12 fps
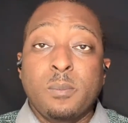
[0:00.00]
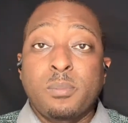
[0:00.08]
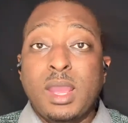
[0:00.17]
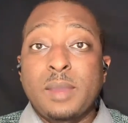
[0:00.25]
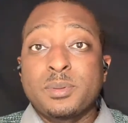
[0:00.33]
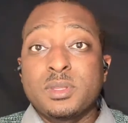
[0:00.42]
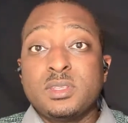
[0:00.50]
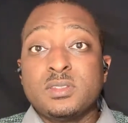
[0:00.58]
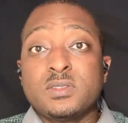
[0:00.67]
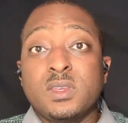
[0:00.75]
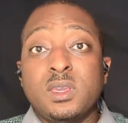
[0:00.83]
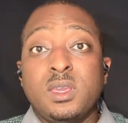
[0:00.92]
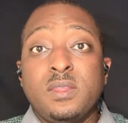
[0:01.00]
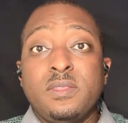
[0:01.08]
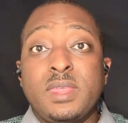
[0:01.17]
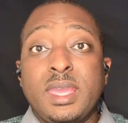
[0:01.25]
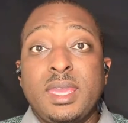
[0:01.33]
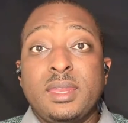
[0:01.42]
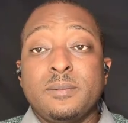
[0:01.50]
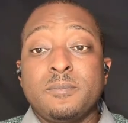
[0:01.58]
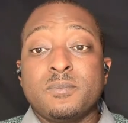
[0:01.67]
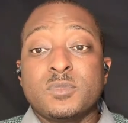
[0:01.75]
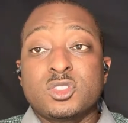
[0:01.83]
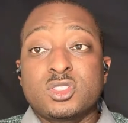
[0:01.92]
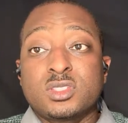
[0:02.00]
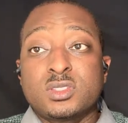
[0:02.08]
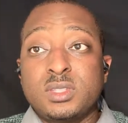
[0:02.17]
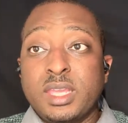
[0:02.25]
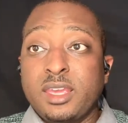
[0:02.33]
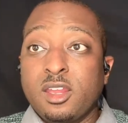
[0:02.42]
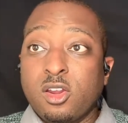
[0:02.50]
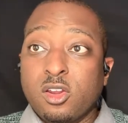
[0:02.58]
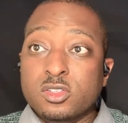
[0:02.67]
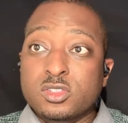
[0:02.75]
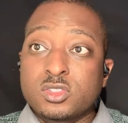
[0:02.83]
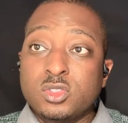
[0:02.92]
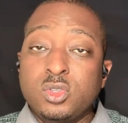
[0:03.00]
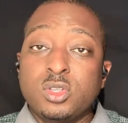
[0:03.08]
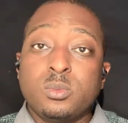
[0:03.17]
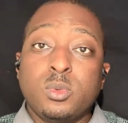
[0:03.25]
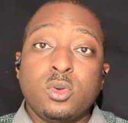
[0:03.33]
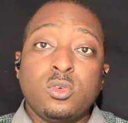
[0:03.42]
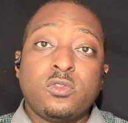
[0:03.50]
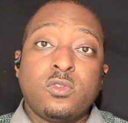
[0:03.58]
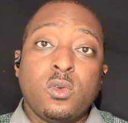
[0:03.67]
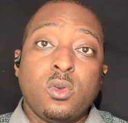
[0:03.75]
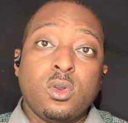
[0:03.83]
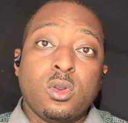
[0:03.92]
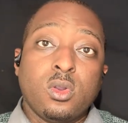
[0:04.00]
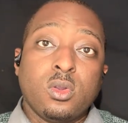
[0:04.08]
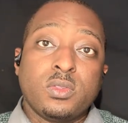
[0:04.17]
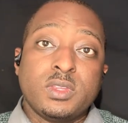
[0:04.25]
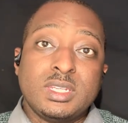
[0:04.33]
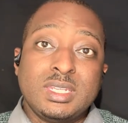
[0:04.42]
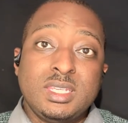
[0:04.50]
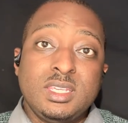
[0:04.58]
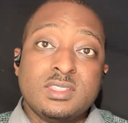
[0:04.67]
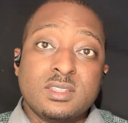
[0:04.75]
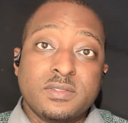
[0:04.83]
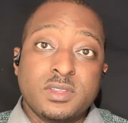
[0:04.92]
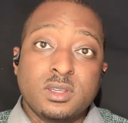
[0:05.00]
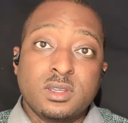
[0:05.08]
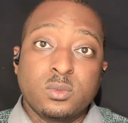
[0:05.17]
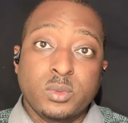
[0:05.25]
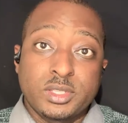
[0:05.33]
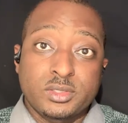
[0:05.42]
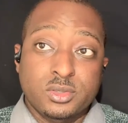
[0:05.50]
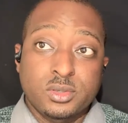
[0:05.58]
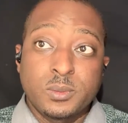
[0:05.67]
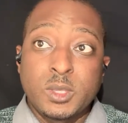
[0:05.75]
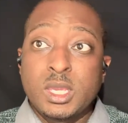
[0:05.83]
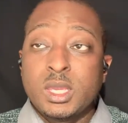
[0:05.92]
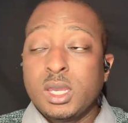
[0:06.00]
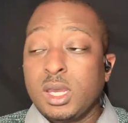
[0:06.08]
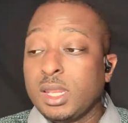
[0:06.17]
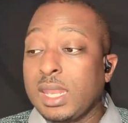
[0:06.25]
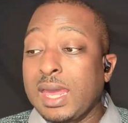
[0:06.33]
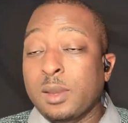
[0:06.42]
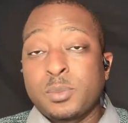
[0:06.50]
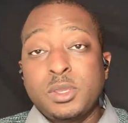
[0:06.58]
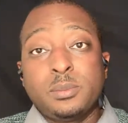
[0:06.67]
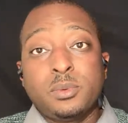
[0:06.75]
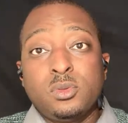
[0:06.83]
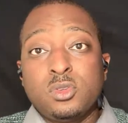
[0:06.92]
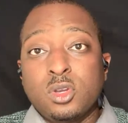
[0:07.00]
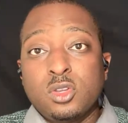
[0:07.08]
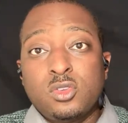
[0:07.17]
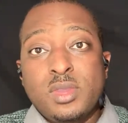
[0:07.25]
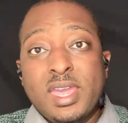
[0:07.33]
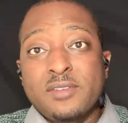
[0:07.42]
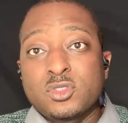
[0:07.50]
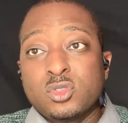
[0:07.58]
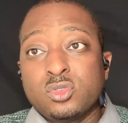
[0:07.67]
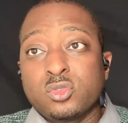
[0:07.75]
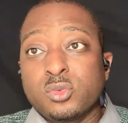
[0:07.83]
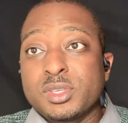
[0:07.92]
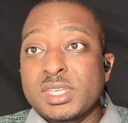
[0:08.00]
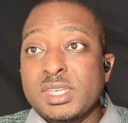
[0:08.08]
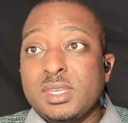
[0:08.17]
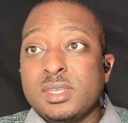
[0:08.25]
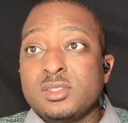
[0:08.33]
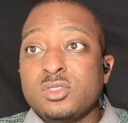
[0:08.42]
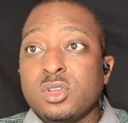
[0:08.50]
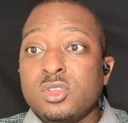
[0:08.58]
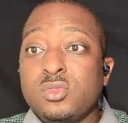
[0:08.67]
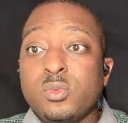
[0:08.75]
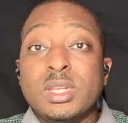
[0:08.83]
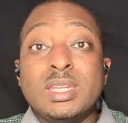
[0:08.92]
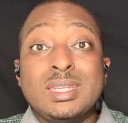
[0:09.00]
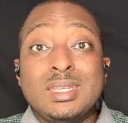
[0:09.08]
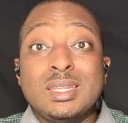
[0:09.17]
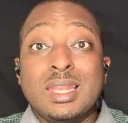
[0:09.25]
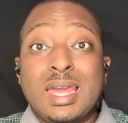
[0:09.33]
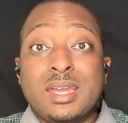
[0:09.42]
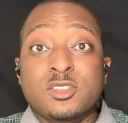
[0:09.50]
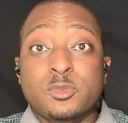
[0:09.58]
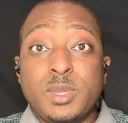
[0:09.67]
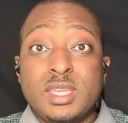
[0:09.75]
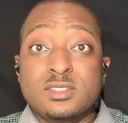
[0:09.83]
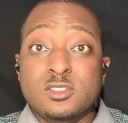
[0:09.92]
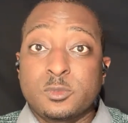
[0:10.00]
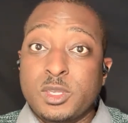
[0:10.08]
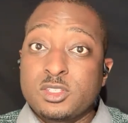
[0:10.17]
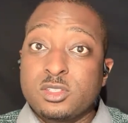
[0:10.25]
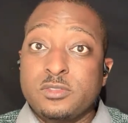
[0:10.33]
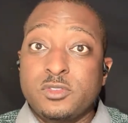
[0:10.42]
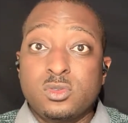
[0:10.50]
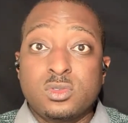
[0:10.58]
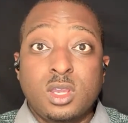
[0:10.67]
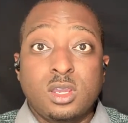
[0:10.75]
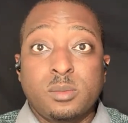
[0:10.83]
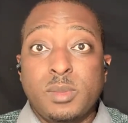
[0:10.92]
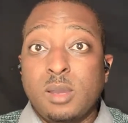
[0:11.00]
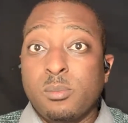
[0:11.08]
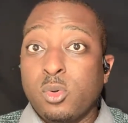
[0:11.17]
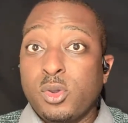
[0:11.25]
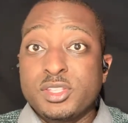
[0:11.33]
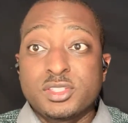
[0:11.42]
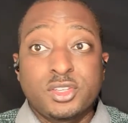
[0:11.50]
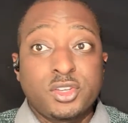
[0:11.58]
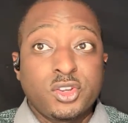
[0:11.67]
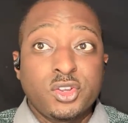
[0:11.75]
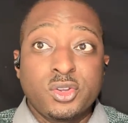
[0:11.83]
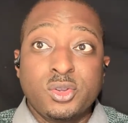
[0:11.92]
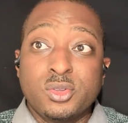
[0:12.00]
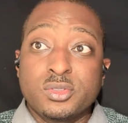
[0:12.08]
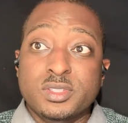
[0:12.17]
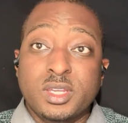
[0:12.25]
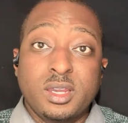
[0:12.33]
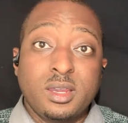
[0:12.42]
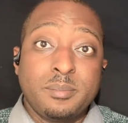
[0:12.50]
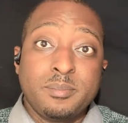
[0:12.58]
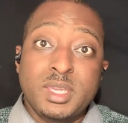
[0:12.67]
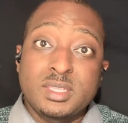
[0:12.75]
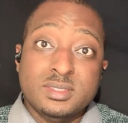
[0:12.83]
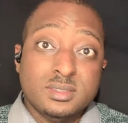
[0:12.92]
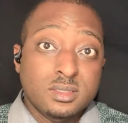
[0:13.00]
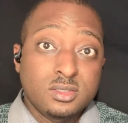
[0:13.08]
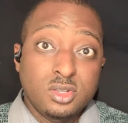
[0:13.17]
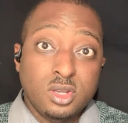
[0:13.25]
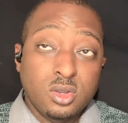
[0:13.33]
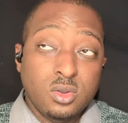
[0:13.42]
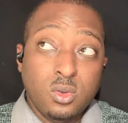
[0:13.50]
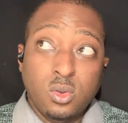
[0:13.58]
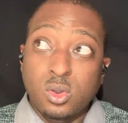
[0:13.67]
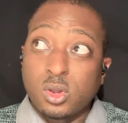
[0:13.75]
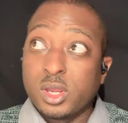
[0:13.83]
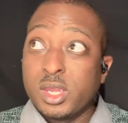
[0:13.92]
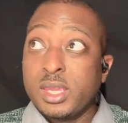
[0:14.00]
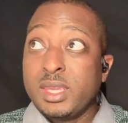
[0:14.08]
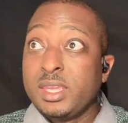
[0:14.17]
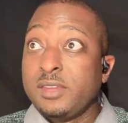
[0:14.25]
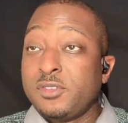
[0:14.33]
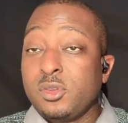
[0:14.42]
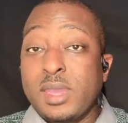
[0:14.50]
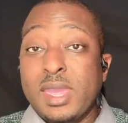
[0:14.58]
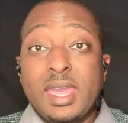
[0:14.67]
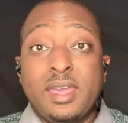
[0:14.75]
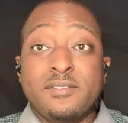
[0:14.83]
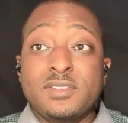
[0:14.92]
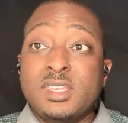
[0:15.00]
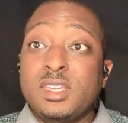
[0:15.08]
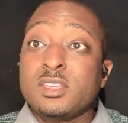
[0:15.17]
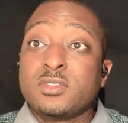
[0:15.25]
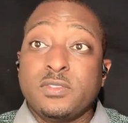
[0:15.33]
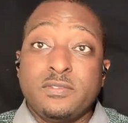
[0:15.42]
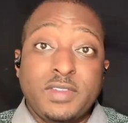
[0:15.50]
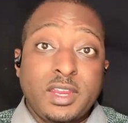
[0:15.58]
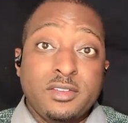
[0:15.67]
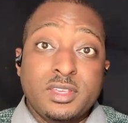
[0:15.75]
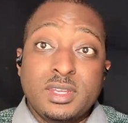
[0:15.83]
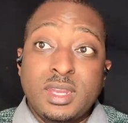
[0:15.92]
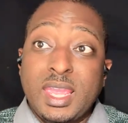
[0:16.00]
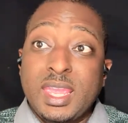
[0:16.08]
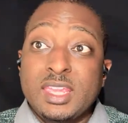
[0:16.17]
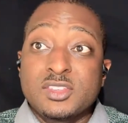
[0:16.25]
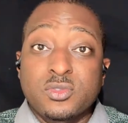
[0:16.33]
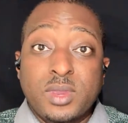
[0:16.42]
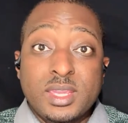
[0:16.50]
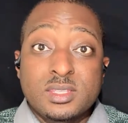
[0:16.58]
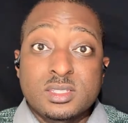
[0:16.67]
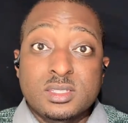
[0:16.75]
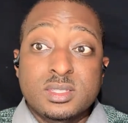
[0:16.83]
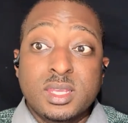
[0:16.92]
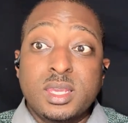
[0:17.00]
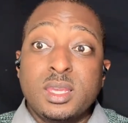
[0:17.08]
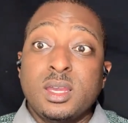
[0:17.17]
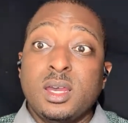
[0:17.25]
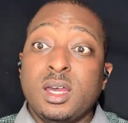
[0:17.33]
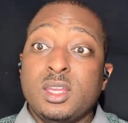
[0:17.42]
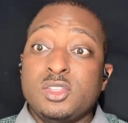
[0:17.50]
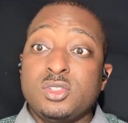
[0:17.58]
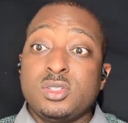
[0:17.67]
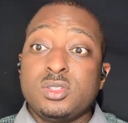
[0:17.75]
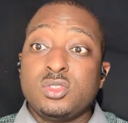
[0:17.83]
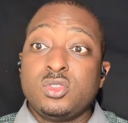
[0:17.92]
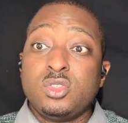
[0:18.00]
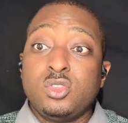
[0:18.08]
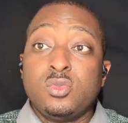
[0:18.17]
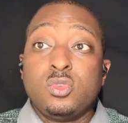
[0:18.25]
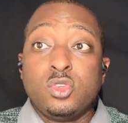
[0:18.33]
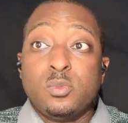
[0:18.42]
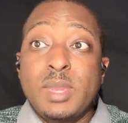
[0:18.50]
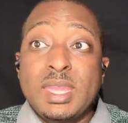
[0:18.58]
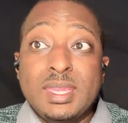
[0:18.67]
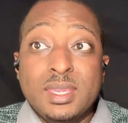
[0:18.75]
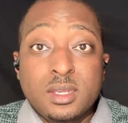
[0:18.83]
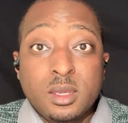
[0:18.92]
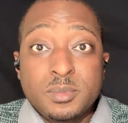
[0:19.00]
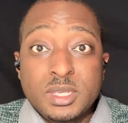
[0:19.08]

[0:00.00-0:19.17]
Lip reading: properties that that are suitable for the needs of the renter. A lot of people, you have 2 or 3 kids, you really need a lot of space, especially if you're talking about boys and girls, mixed, or if you have kids from varying age ranges, you may end up